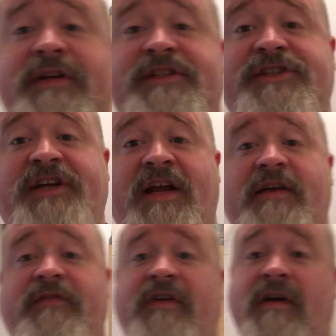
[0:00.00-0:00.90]
each
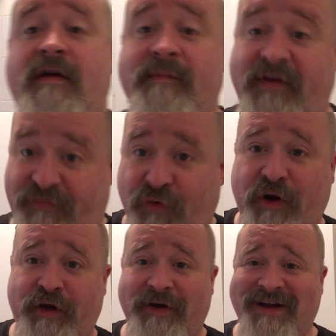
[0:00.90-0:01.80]
shave,
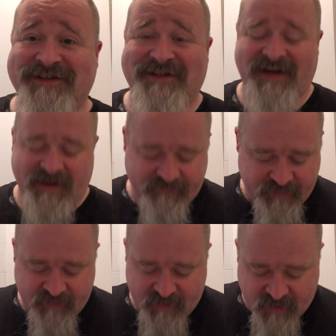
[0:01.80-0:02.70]
before your next
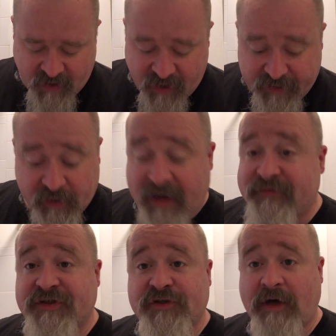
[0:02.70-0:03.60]
shave, you'll have
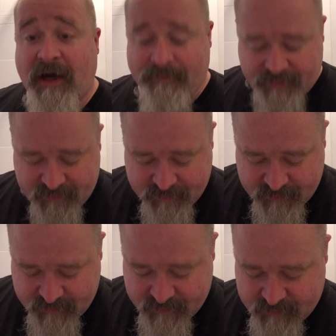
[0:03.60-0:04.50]
to strop
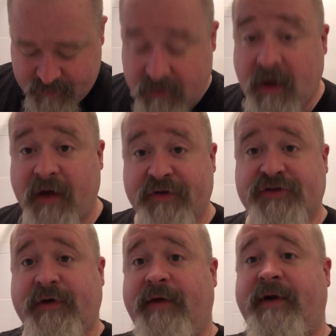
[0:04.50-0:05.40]
the
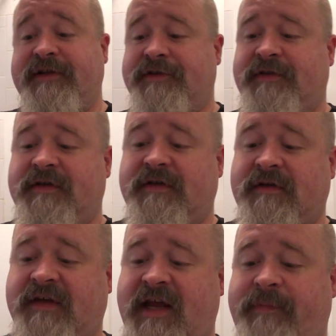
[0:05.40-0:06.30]
straight razor to
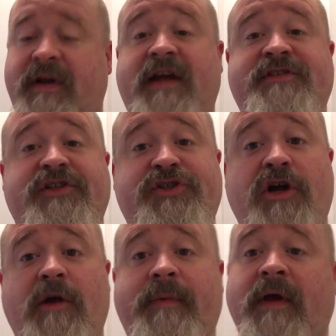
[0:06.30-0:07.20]
keep it nice and
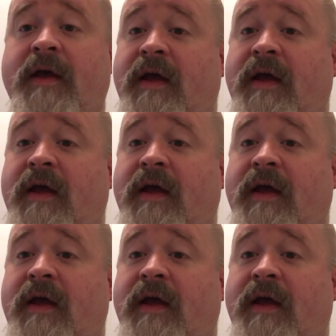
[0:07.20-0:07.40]
sharp.